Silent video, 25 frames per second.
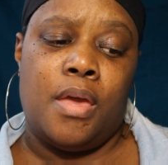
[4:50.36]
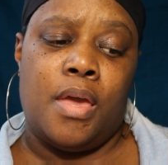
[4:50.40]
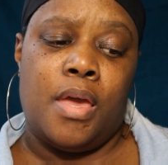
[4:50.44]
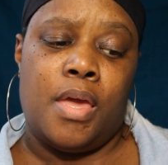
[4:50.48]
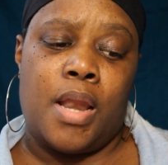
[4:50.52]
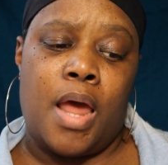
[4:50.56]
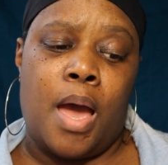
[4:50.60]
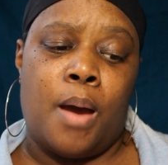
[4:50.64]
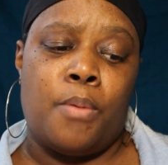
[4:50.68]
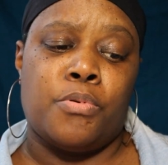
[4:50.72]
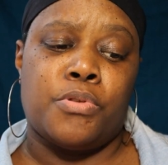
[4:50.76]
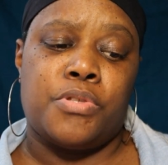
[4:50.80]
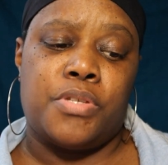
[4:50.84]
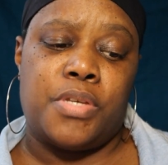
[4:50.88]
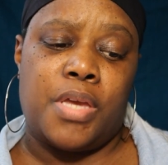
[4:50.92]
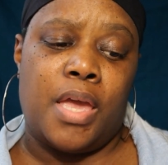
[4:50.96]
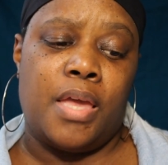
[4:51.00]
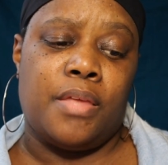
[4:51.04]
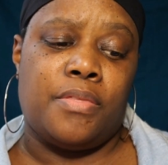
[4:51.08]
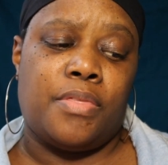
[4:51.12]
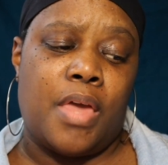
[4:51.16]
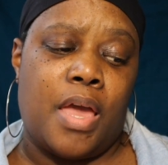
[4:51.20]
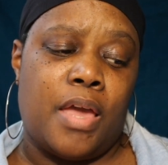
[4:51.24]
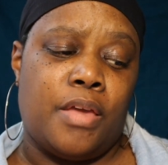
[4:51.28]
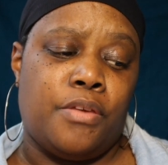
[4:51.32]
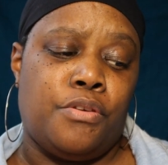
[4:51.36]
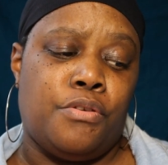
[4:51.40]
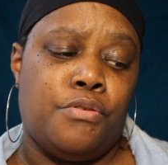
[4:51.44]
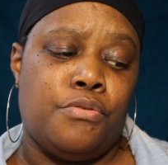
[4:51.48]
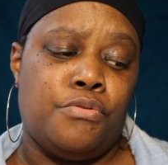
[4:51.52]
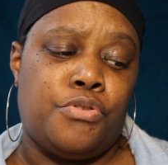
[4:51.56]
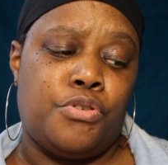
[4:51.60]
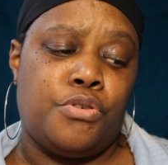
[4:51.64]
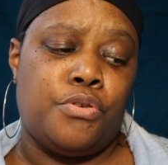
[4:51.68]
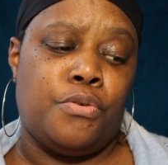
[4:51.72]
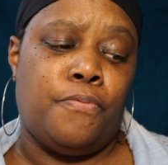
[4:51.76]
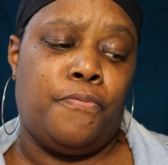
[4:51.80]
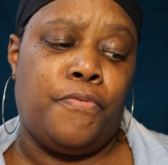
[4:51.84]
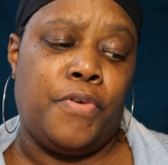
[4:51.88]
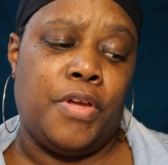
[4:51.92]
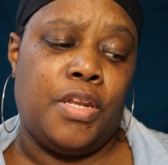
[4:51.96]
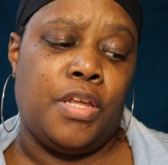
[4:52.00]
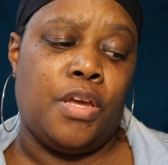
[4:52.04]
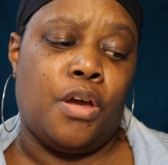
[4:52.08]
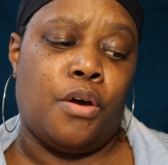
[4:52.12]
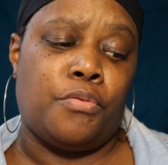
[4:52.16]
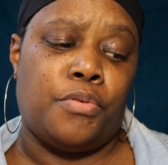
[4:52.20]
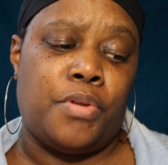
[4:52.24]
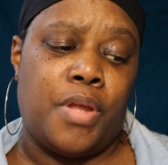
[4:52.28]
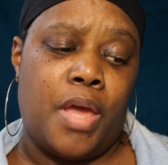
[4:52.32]
and I will take that YouTube
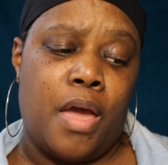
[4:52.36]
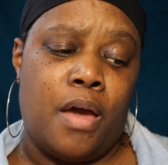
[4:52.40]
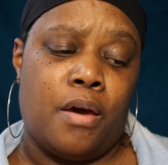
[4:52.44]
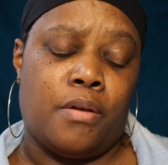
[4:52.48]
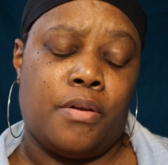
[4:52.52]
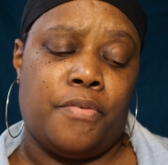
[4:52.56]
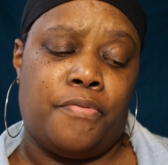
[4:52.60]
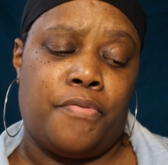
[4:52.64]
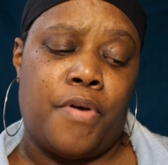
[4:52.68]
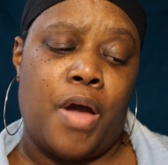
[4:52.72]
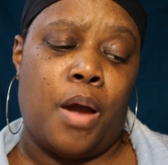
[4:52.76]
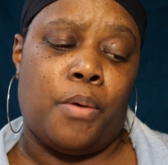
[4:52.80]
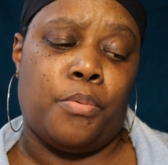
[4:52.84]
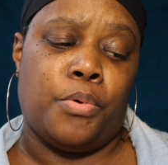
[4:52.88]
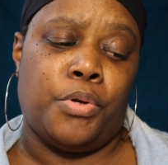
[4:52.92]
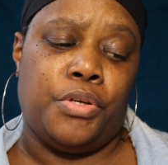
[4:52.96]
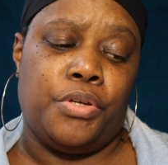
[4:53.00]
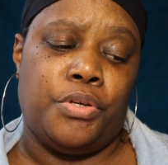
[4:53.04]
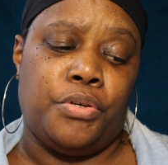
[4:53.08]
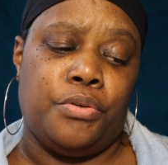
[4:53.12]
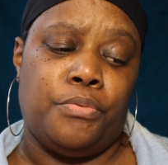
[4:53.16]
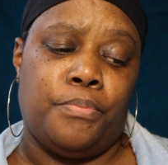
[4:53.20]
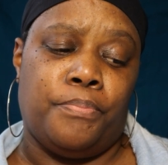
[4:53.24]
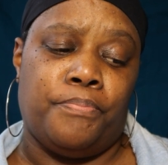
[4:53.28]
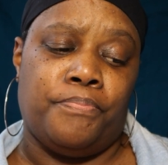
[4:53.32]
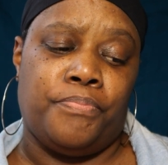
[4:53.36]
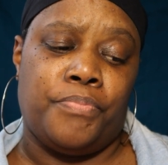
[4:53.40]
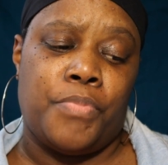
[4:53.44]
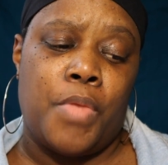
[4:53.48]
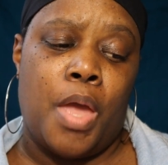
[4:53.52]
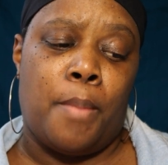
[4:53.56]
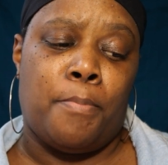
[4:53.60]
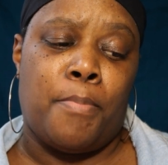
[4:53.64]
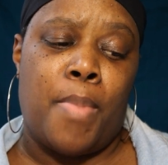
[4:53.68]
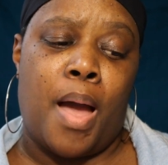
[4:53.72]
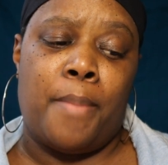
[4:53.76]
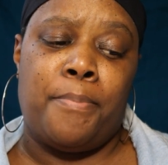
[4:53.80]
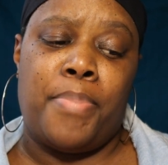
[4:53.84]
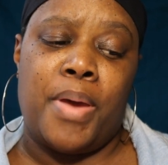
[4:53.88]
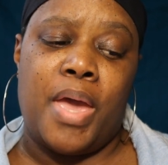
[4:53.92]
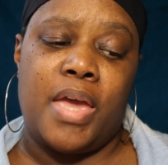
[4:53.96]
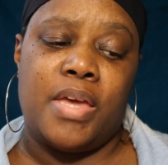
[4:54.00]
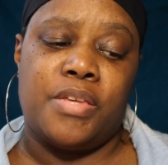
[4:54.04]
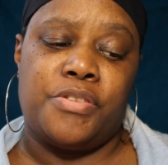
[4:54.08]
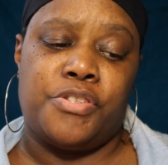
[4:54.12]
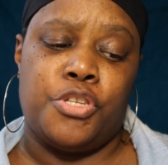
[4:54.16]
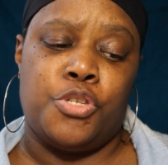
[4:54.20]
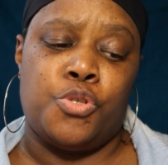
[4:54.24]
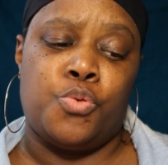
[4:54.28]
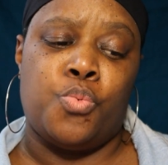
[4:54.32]
video down if I were you. My
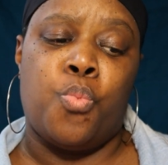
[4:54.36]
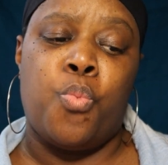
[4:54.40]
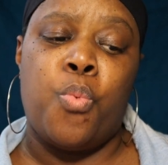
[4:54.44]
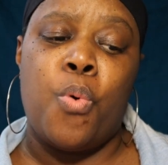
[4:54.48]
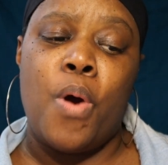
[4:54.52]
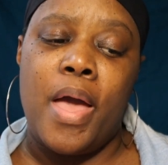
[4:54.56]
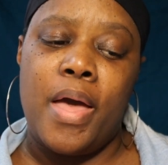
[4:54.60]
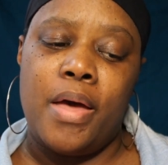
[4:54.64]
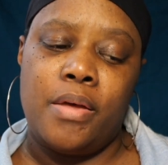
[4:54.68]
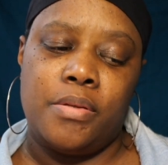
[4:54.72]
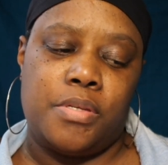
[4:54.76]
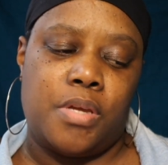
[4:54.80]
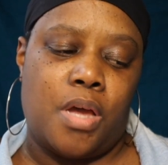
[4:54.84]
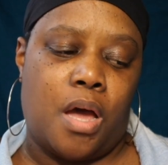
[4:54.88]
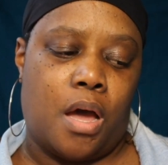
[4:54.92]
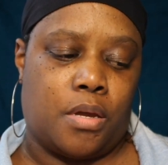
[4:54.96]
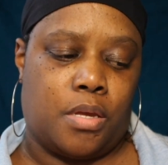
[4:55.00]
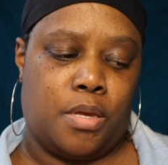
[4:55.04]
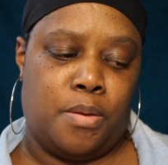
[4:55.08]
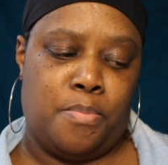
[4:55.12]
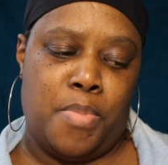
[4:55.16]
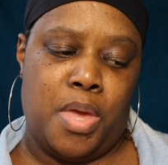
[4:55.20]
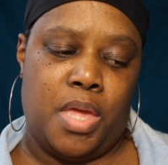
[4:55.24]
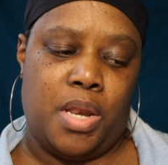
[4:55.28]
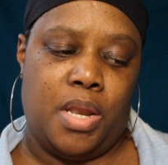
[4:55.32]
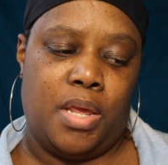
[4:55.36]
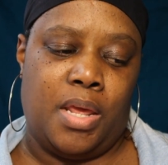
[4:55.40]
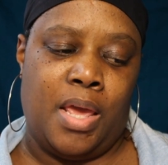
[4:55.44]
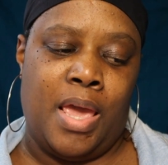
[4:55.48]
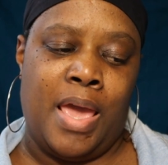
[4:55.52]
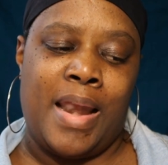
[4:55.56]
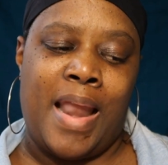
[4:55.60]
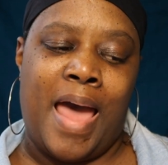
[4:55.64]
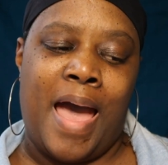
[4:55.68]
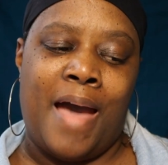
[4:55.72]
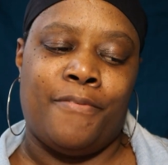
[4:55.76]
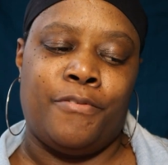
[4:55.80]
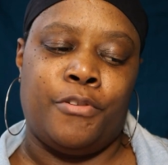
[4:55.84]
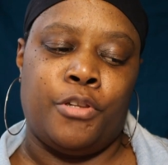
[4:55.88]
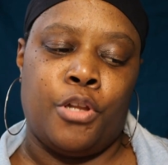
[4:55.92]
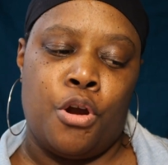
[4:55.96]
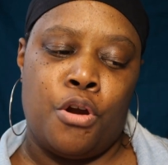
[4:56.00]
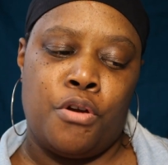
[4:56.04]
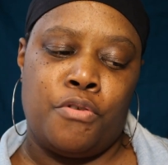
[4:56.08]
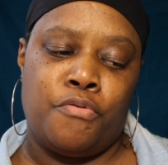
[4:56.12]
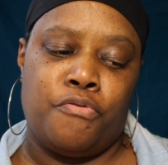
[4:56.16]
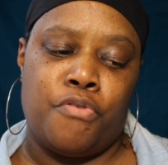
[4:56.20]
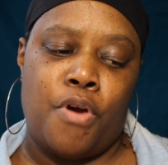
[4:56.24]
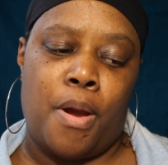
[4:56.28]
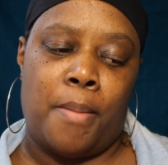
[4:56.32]
past is well documented, and I've
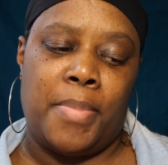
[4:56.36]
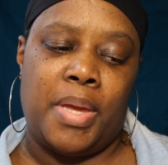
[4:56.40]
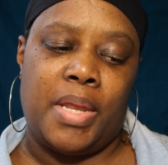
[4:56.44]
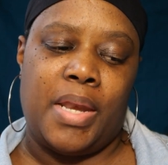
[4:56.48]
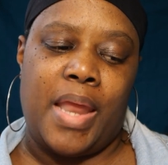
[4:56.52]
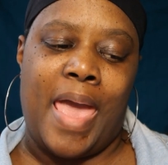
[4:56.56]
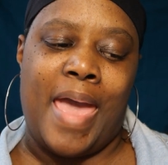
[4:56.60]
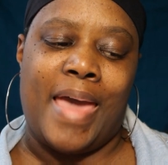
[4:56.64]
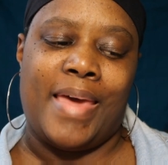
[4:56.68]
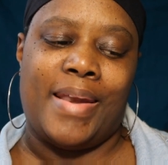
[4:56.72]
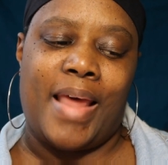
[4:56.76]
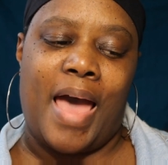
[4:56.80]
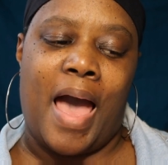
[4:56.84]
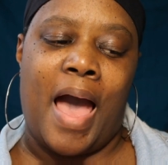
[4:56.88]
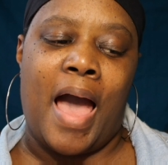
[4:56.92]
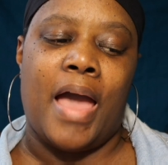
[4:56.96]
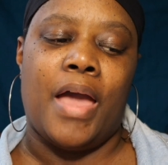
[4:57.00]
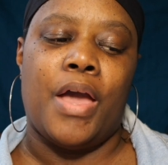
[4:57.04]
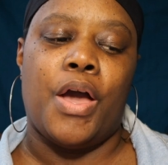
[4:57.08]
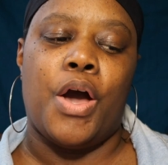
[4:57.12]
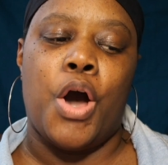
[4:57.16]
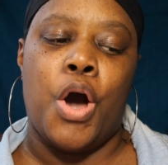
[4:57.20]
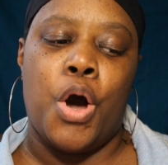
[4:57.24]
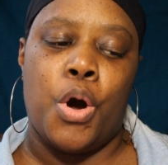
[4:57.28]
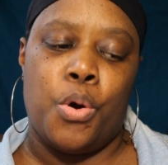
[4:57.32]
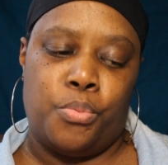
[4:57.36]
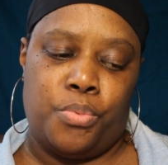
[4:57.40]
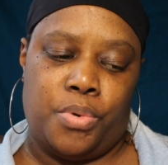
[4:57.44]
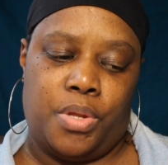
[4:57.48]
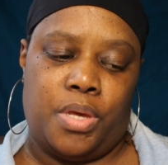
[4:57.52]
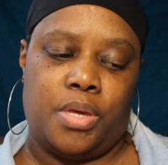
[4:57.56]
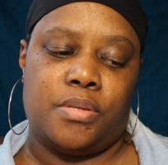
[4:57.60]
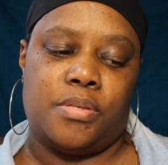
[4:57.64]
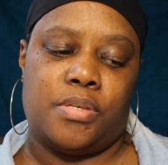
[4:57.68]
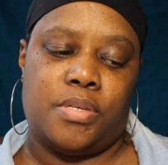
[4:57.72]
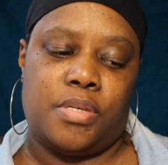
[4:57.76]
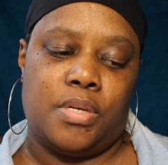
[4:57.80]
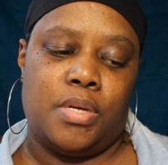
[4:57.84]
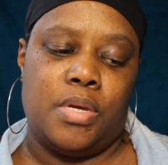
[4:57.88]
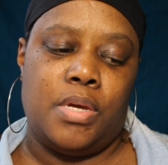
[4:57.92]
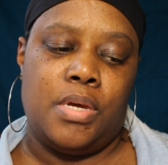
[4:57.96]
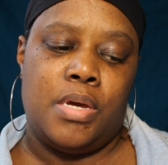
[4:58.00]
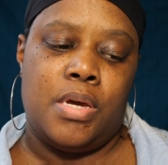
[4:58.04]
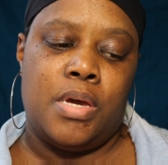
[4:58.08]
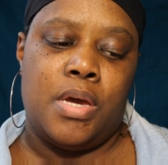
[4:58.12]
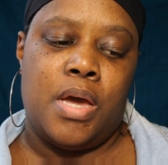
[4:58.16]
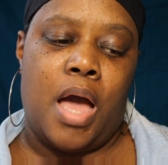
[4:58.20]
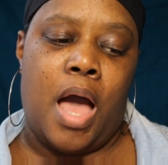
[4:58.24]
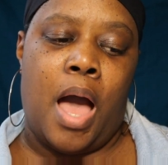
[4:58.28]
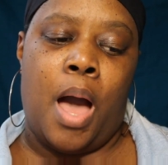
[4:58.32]
learned from it, and I own it.
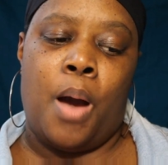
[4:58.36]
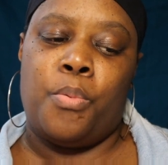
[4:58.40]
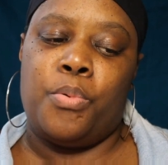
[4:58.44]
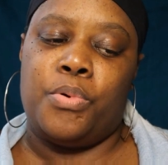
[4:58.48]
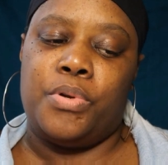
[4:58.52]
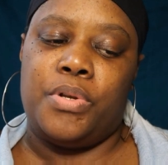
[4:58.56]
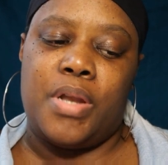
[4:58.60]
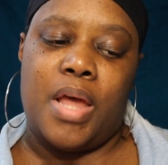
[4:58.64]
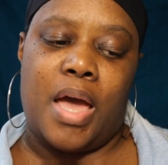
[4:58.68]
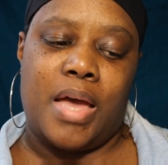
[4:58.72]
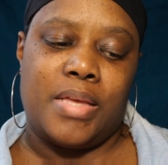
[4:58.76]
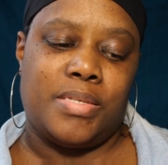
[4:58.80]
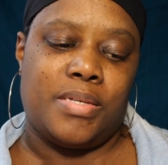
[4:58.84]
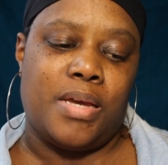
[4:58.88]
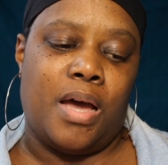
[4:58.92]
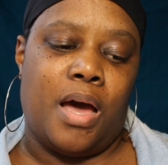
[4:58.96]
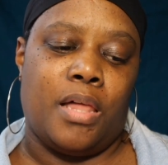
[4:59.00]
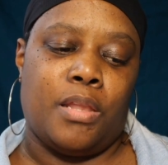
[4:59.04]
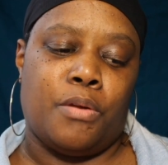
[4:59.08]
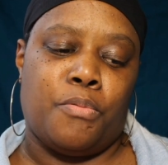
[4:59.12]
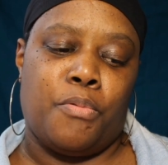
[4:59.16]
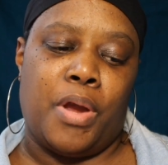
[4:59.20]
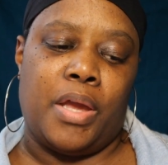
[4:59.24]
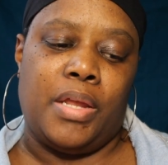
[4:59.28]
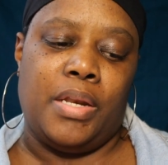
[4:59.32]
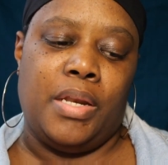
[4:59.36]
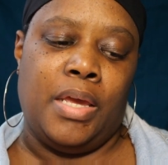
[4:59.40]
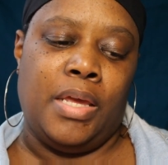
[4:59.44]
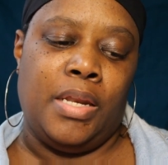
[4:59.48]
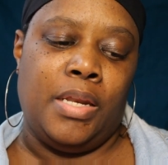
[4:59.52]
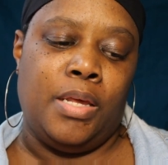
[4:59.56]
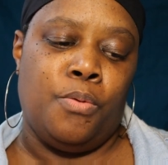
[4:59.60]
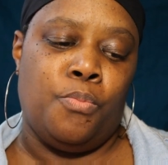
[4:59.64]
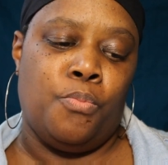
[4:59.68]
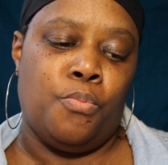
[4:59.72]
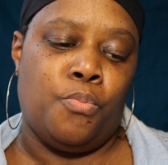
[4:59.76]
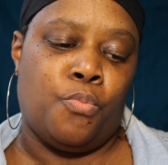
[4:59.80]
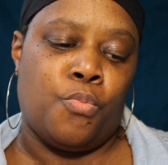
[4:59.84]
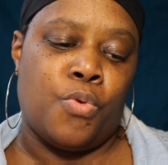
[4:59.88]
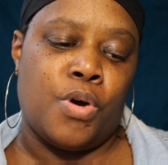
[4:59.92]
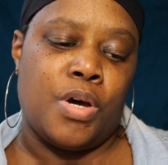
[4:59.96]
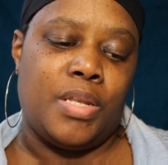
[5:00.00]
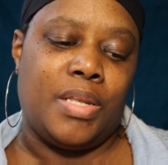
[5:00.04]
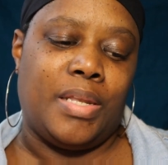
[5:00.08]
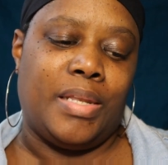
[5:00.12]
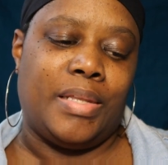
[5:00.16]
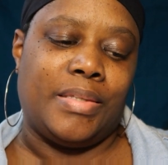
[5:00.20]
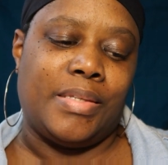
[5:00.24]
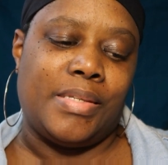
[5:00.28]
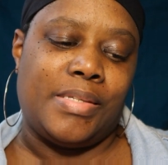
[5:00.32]
I will not tolerate
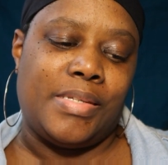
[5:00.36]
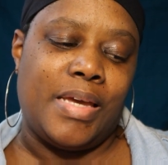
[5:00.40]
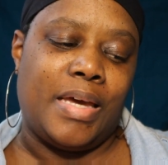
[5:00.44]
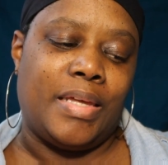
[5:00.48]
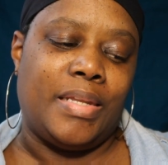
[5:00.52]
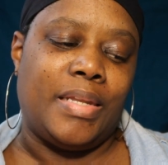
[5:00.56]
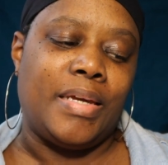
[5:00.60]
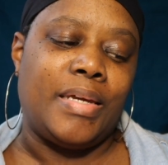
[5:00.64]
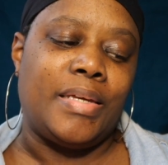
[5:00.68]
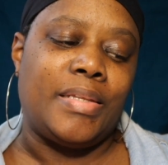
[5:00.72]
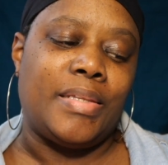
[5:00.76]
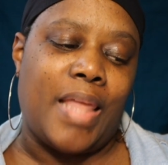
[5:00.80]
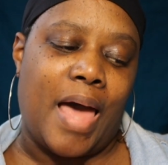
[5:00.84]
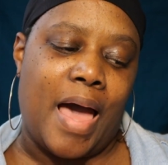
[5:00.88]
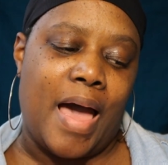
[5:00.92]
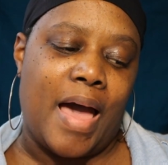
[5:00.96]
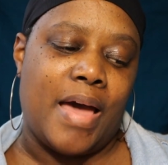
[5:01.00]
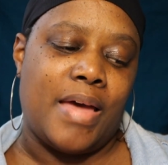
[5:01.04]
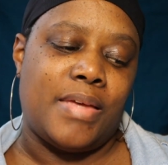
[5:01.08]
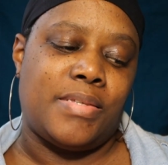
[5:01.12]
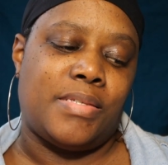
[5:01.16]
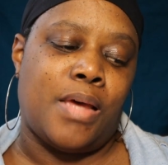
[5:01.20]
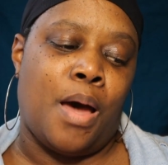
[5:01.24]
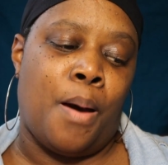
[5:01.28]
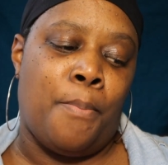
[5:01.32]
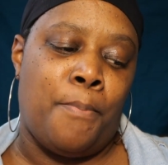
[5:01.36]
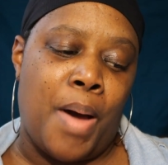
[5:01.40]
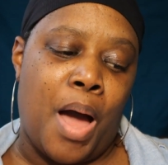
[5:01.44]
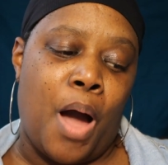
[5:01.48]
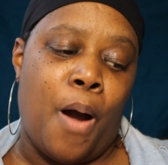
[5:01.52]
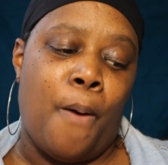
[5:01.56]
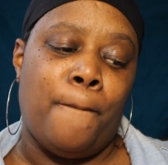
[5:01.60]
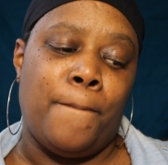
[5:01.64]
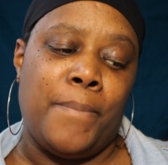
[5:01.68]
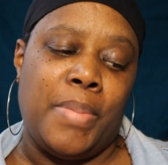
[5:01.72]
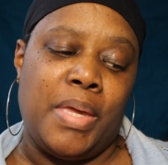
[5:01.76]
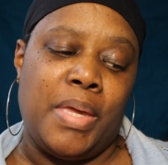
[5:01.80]
anyone telling lies about